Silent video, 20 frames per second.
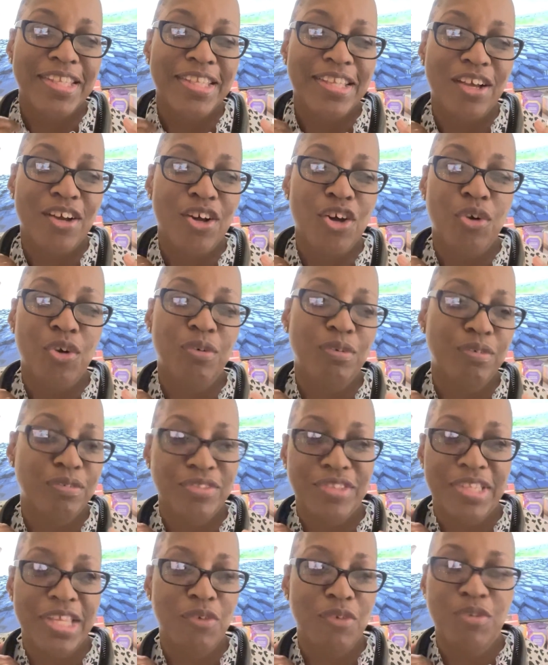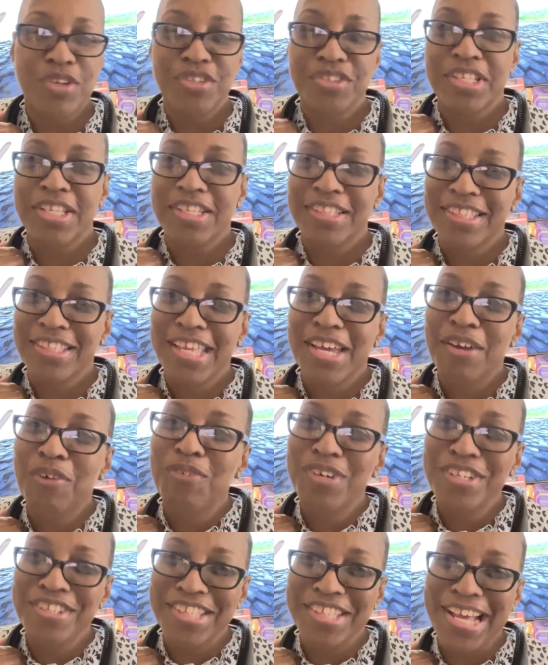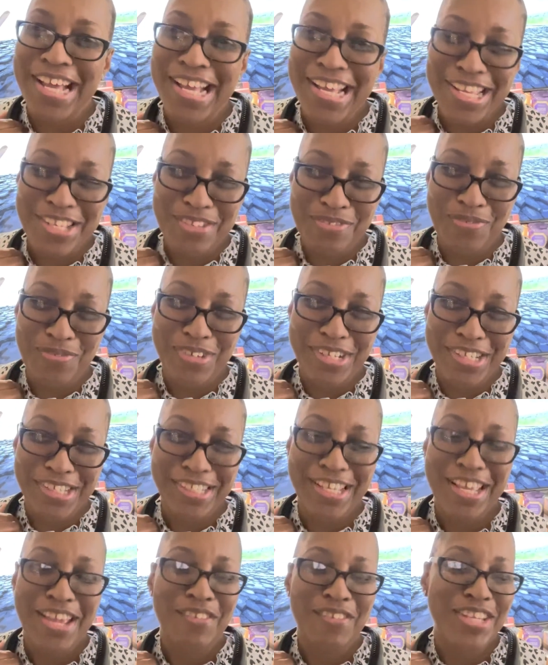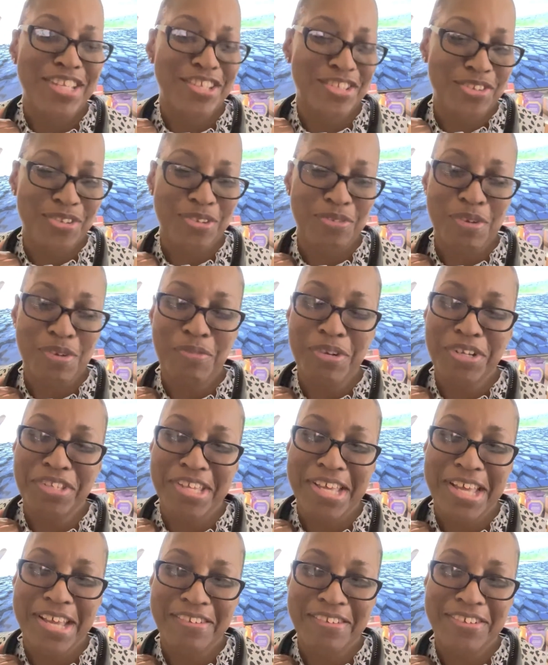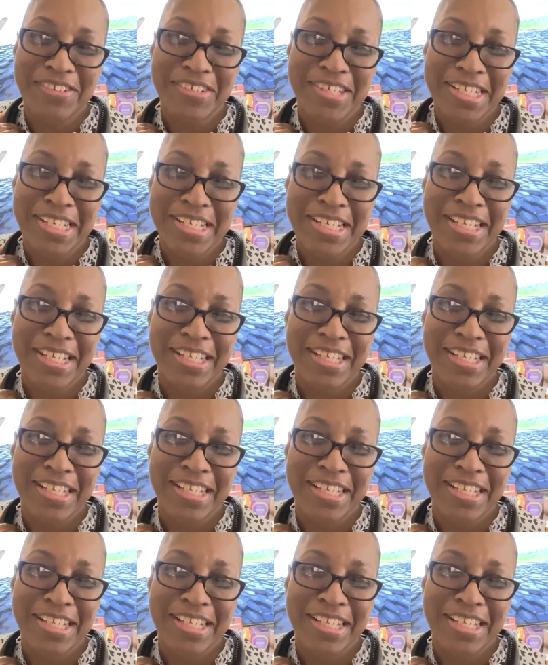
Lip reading: Oh, that was the highest one. Let's do it one more time, okay?